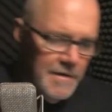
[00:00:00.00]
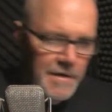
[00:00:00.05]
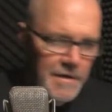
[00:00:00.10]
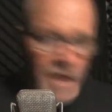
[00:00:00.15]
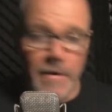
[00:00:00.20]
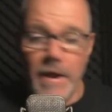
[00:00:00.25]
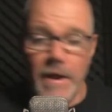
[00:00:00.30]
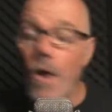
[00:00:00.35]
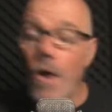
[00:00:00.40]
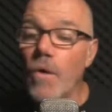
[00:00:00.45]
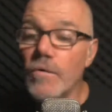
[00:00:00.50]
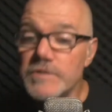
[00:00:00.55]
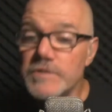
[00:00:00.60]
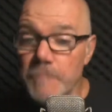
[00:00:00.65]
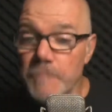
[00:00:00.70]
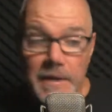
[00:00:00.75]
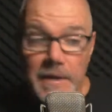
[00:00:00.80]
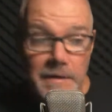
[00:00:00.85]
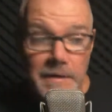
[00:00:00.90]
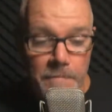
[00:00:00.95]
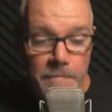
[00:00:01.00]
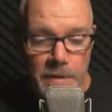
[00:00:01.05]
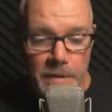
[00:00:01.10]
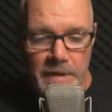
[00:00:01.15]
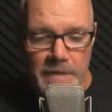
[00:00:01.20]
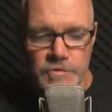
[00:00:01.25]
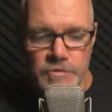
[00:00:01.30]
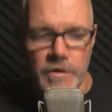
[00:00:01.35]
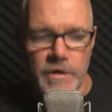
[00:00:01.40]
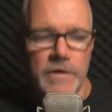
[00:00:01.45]
All right. Oh, speaking of
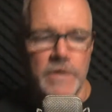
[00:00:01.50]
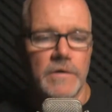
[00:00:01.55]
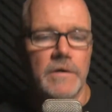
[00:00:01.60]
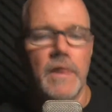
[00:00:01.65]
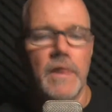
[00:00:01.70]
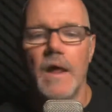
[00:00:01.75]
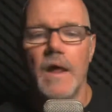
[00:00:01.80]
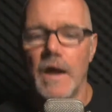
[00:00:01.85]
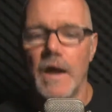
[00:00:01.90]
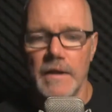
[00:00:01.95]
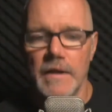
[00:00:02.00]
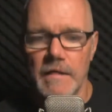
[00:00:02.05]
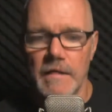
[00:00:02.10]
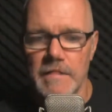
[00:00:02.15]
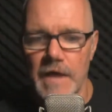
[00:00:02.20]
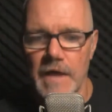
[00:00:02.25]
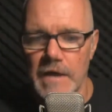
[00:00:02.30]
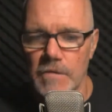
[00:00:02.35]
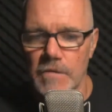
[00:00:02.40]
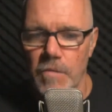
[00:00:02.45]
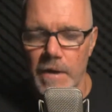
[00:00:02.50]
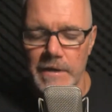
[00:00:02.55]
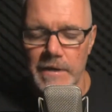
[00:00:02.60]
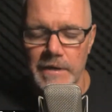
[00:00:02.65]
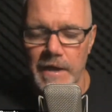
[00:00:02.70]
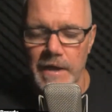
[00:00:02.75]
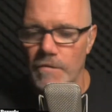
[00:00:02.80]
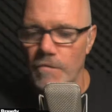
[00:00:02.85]
being triggered, and I thank Wayne again.